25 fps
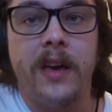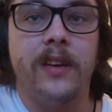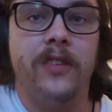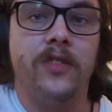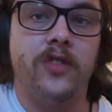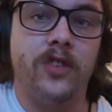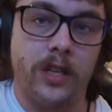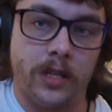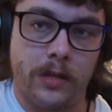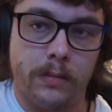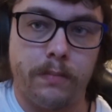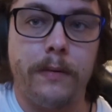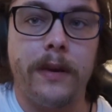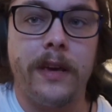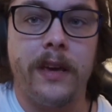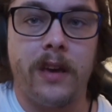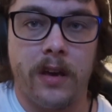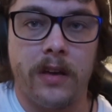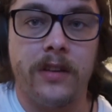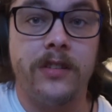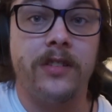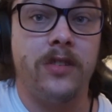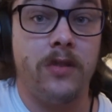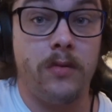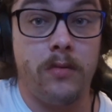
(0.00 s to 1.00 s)
just
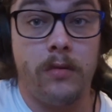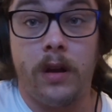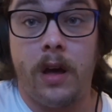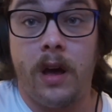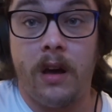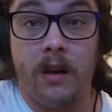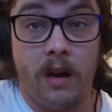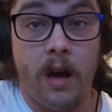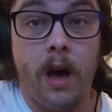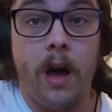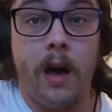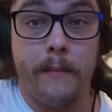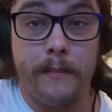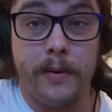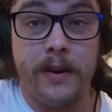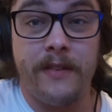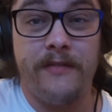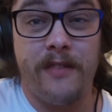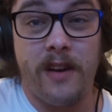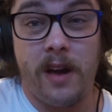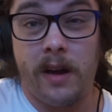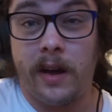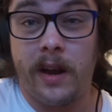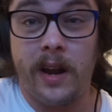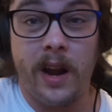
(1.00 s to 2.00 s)
because you lot can't be
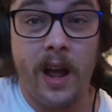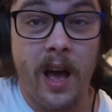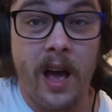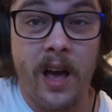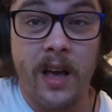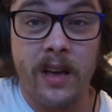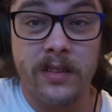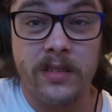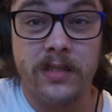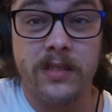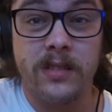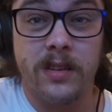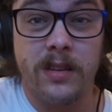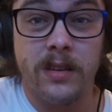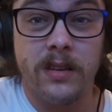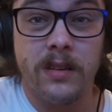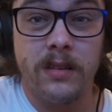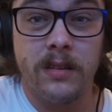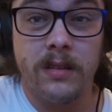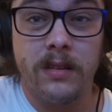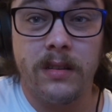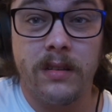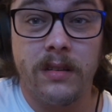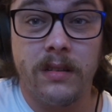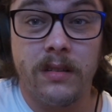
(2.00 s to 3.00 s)
fucking arsed.
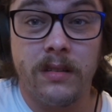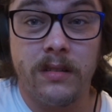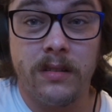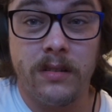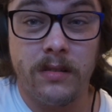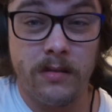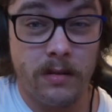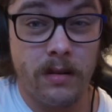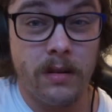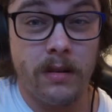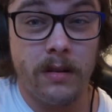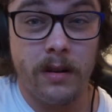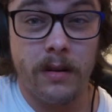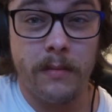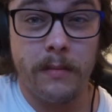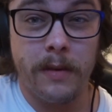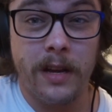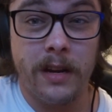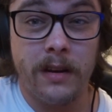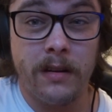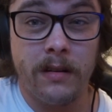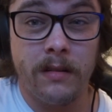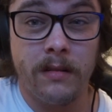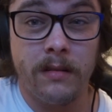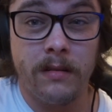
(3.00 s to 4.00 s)
You know what I
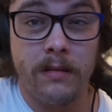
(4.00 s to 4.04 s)
mean?